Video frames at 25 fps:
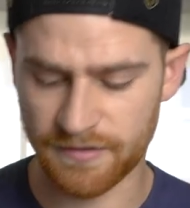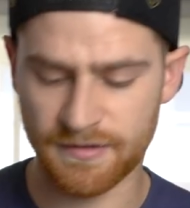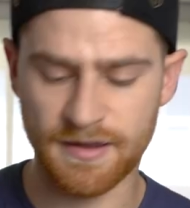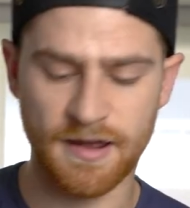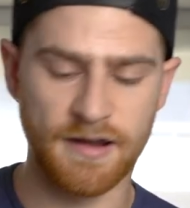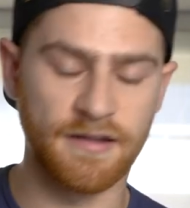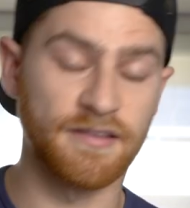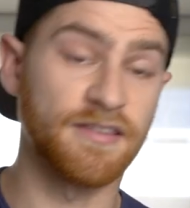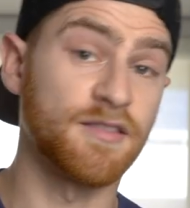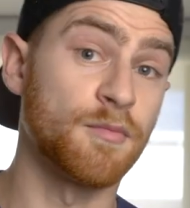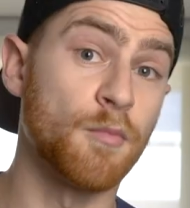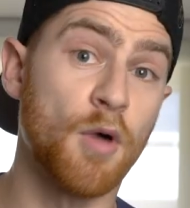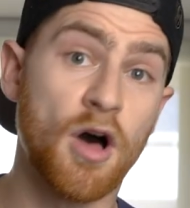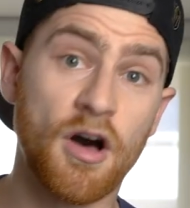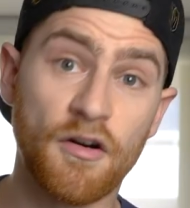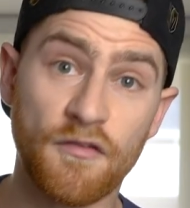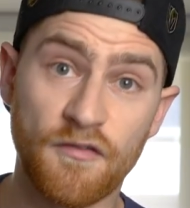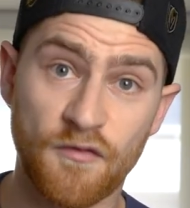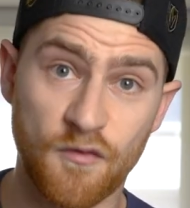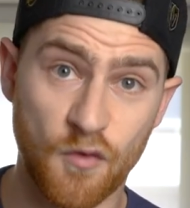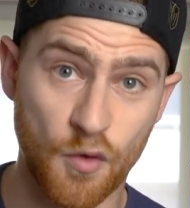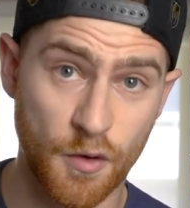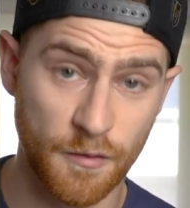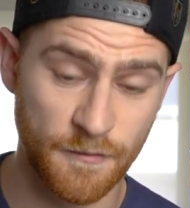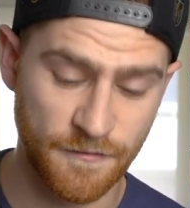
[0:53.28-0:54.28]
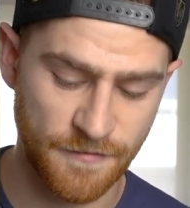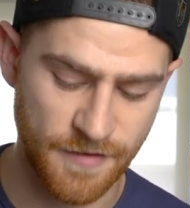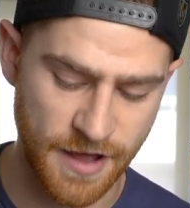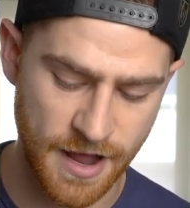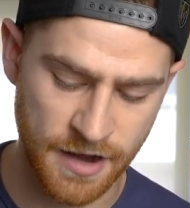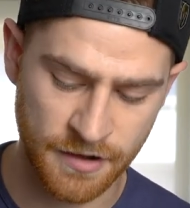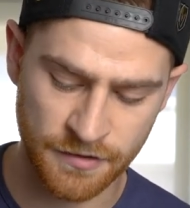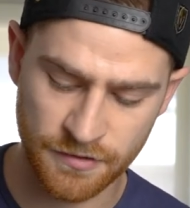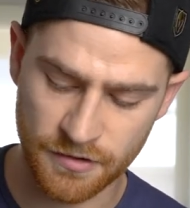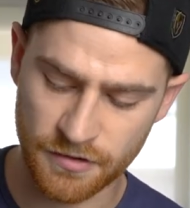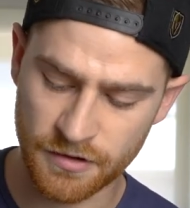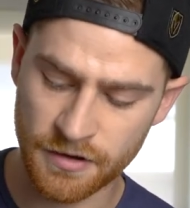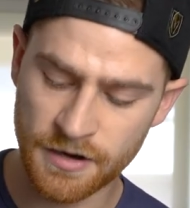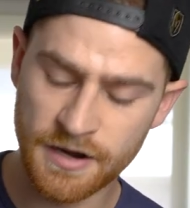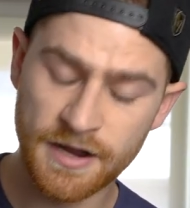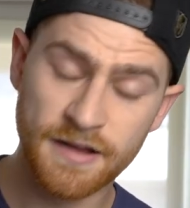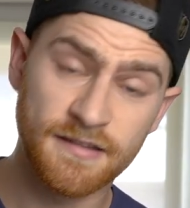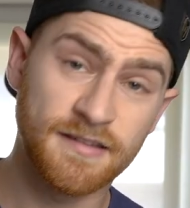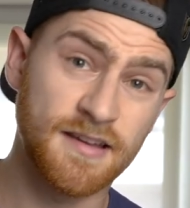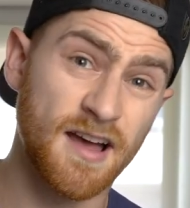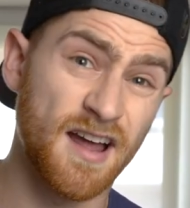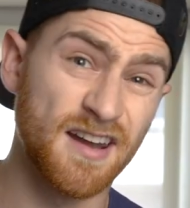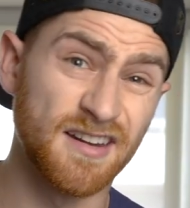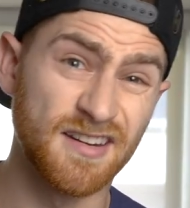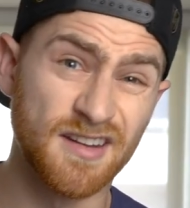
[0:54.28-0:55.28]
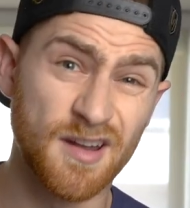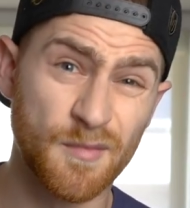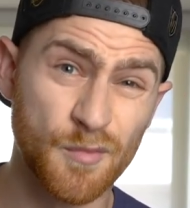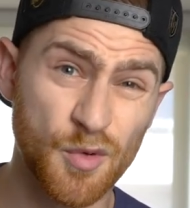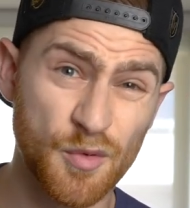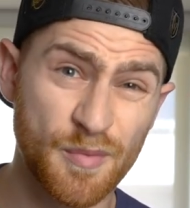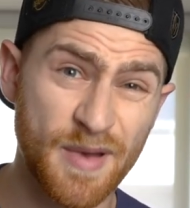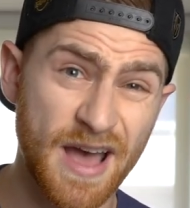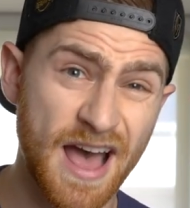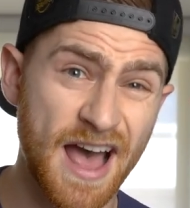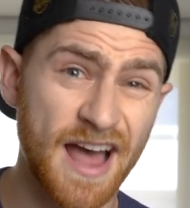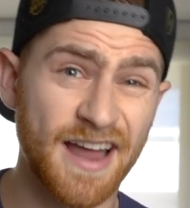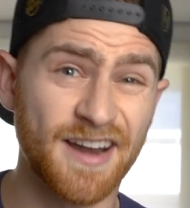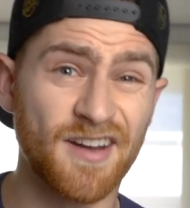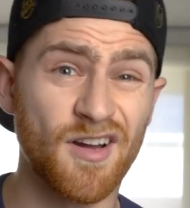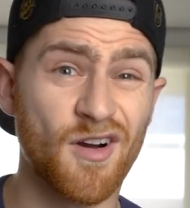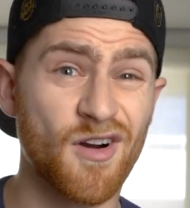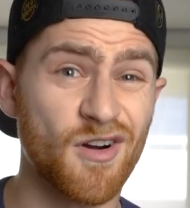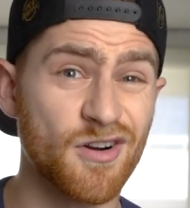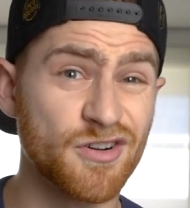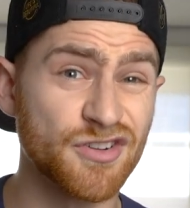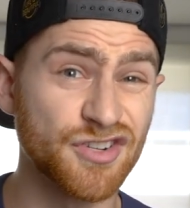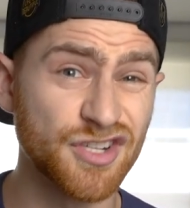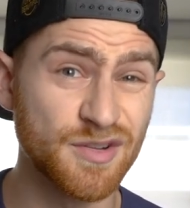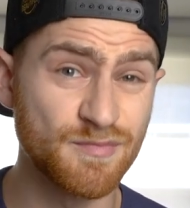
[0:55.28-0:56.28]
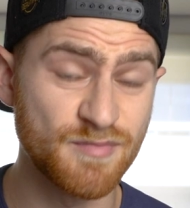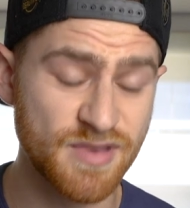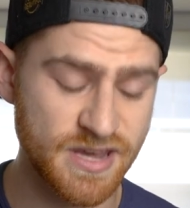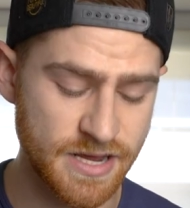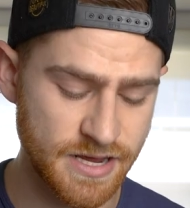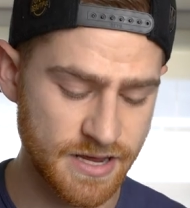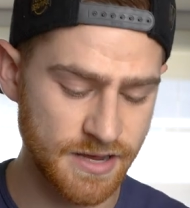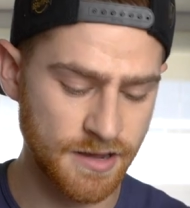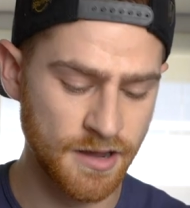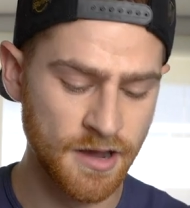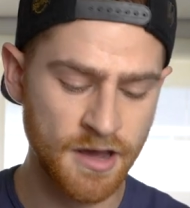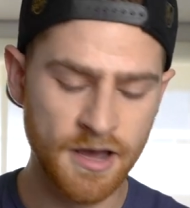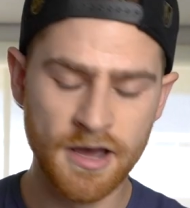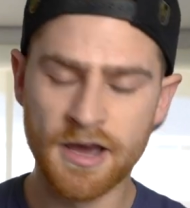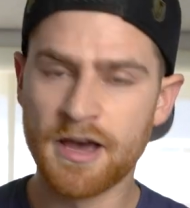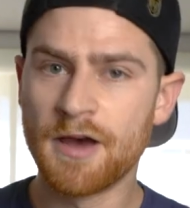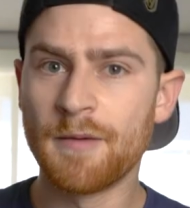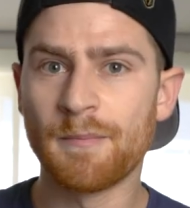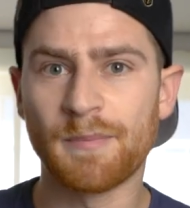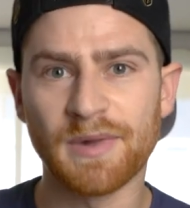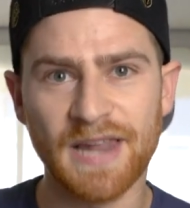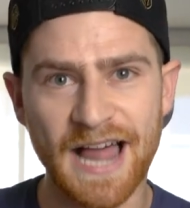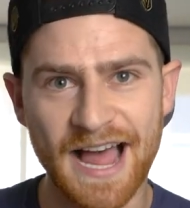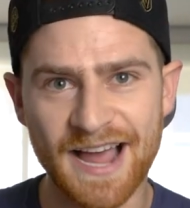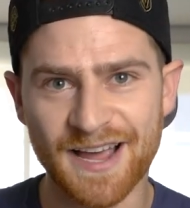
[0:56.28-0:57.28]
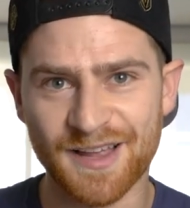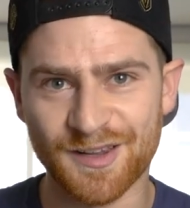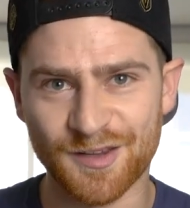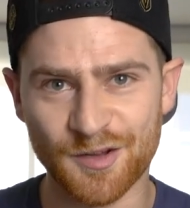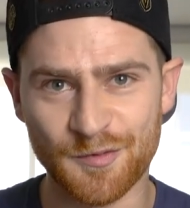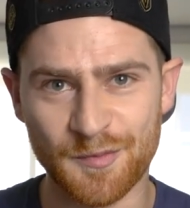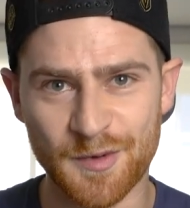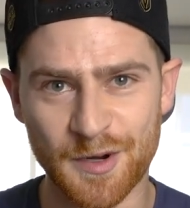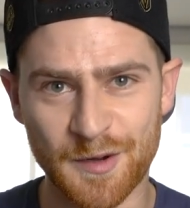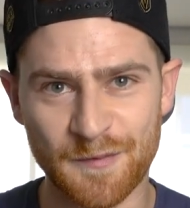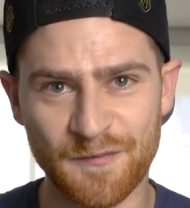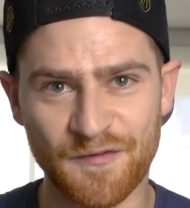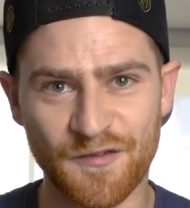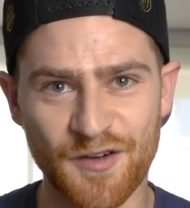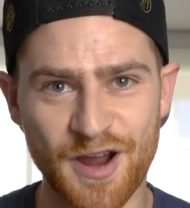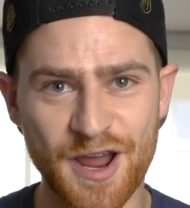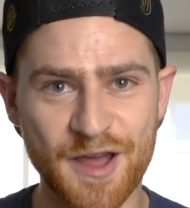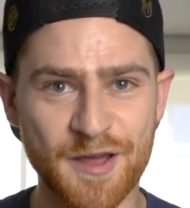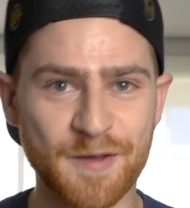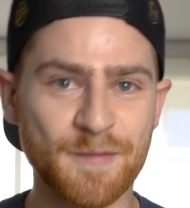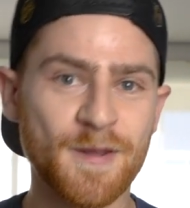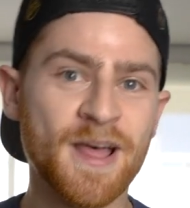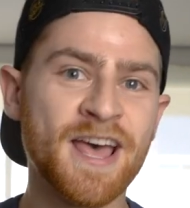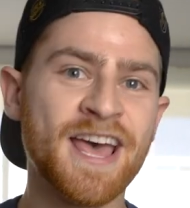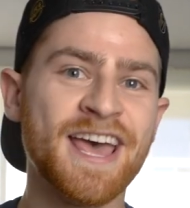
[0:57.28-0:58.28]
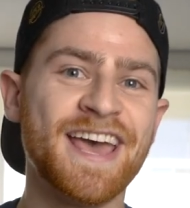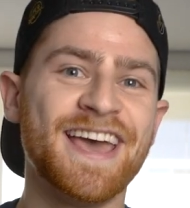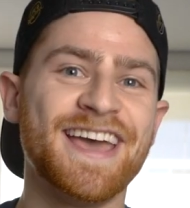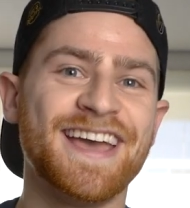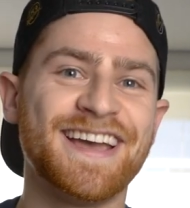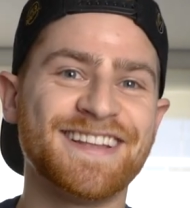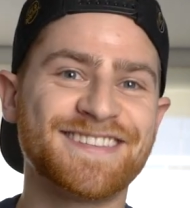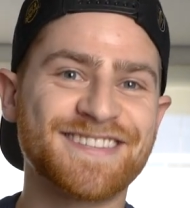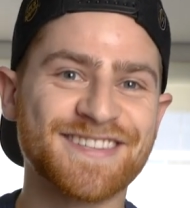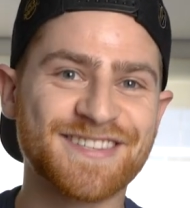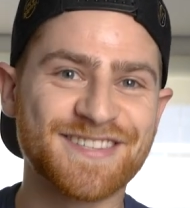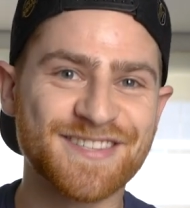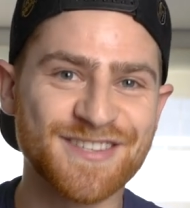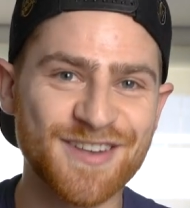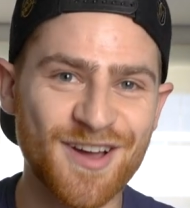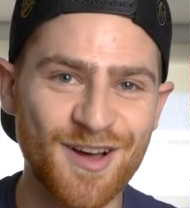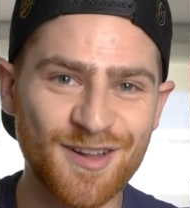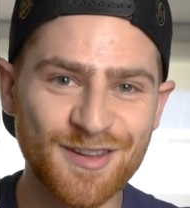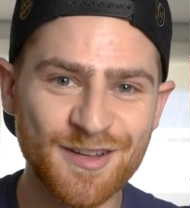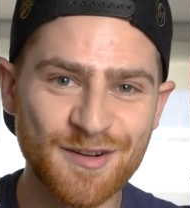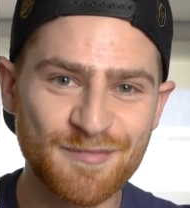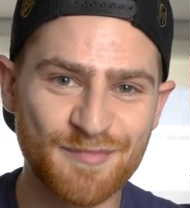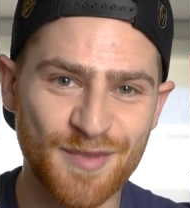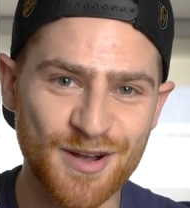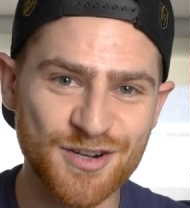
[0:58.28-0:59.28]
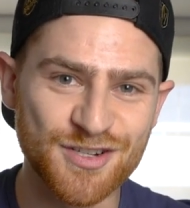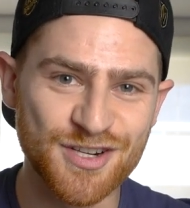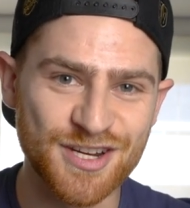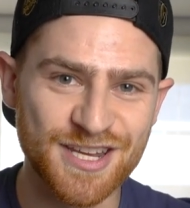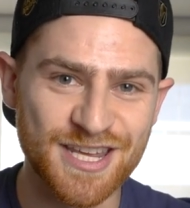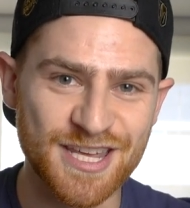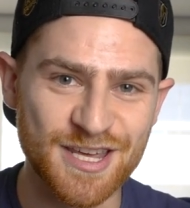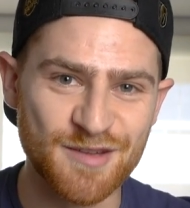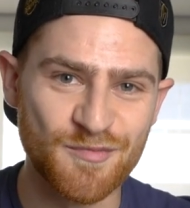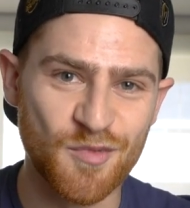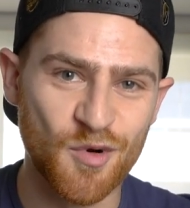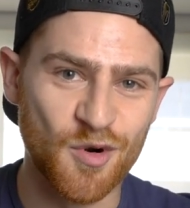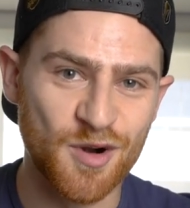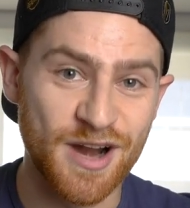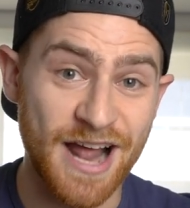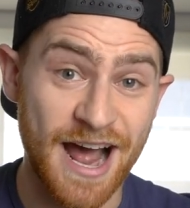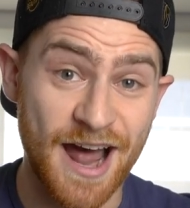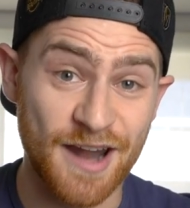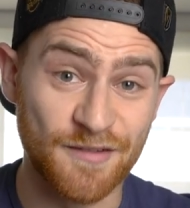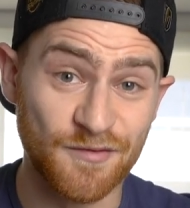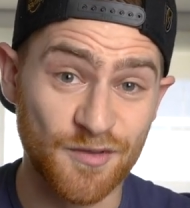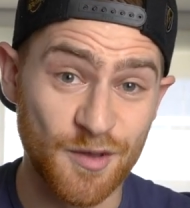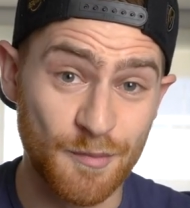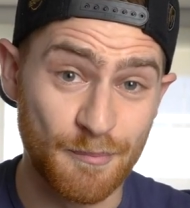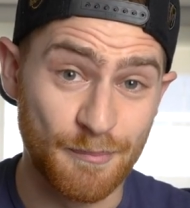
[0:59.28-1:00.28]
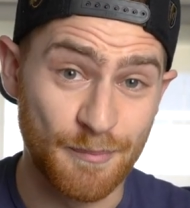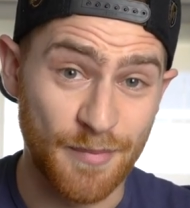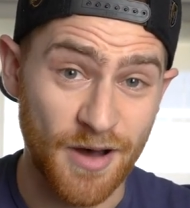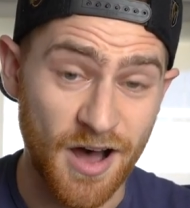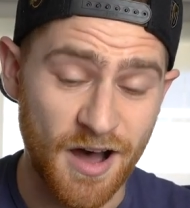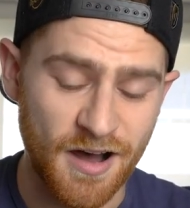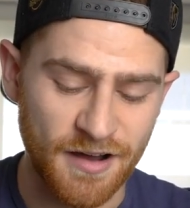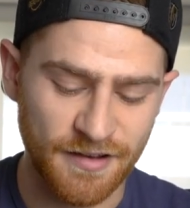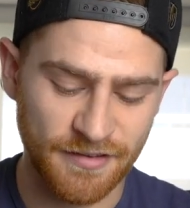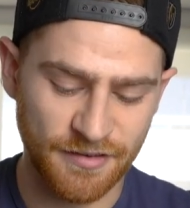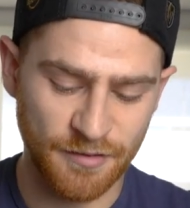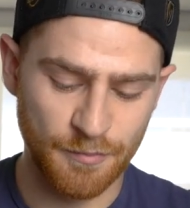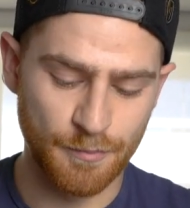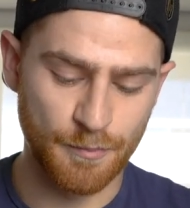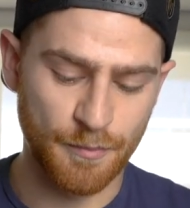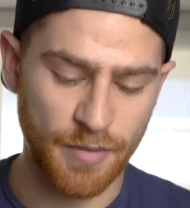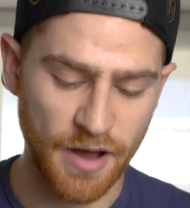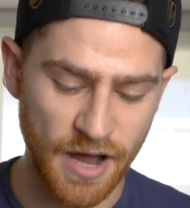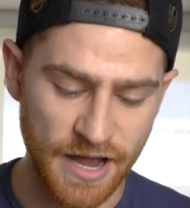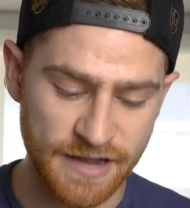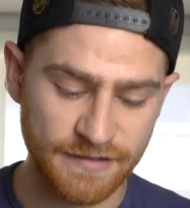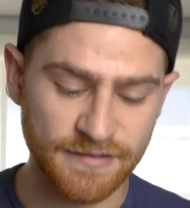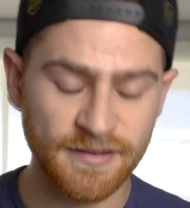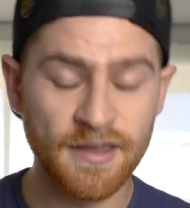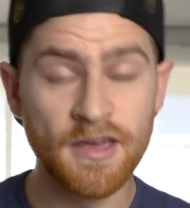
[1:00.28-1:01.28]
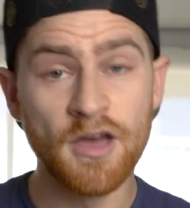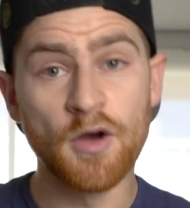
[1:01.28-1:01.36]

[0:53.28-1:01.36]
It's got a small form factor. It's got a number pad, RGB, black aluminum frame. It's a solid budget keyboard out of the box, but